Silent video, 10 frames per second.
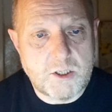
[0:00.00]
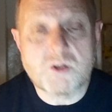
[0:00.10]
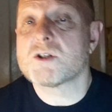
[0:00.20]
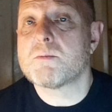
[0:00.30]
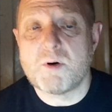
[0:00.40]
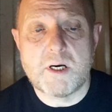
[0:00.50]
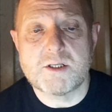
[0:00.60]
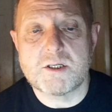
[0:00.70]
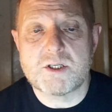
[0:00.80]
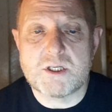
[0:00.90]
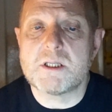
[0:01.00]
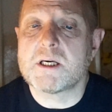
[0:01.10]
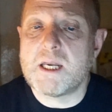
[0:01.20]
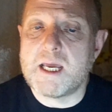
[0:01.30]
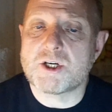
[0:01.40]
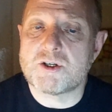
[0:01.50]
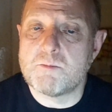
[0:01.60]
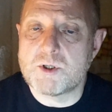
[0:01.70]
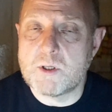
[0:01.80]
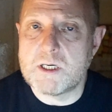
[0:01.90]
surprising to see the connection
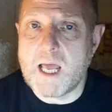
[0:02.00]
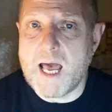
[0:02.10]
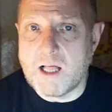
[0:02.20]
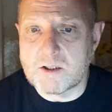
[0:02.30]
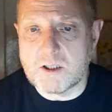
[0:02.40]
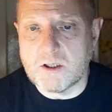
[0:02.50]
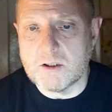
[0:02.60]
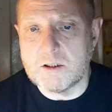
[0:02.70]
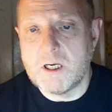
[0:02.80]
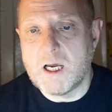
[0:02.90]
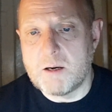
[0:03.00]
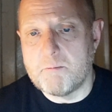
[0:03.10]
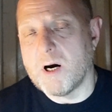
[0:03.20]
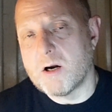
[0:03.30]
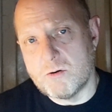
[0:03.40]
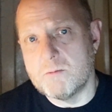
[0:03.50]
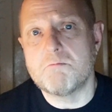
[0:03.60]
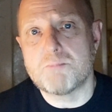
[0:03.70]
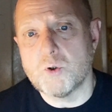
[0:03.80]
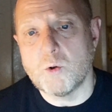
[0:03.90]
between alcohol and barroom
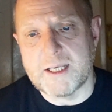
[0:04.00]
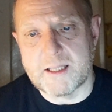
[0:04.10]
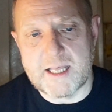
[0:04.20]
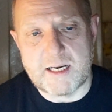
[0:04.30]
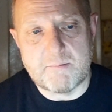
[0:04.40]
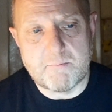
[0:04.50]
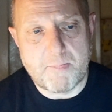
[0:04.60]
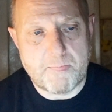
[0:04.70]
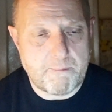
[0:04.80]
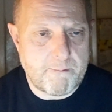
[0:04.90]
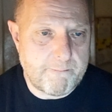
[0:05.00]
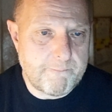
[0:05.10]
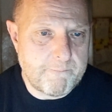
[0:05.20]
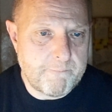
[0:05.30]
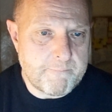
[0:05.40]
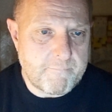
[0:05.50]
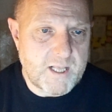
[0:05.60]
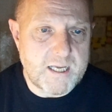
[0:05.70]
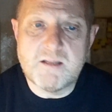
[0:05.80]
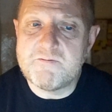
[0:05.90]
brawling then. In
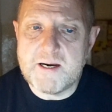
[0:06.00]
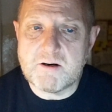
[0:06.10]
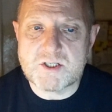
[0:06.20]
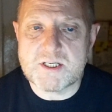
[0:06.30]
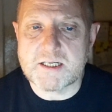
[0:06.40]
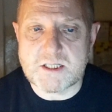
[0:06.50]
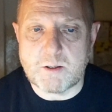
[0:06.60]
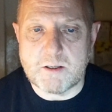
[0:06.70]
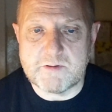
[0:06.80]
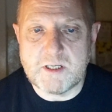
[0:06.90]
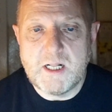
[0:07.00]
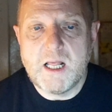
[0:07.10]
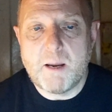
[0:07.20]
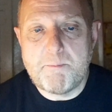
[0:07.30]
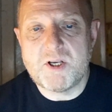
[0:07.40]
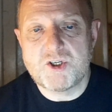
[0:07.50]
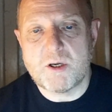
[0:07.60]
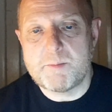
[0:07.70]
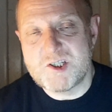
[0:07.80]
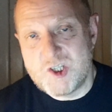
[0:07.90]
the fairer sex, however, a punch-up
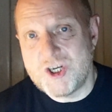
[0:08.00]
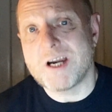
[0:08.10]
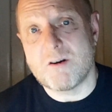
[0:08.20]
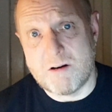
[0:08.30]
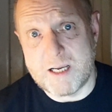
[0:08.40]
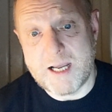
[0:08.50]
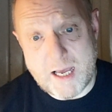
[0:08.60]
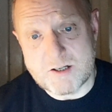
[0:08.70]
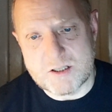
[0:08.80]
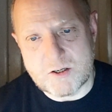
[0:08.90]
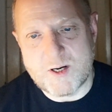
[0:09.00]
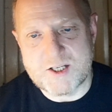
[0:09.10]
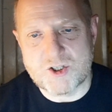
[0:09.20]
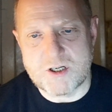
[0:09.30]
is generally out of the question.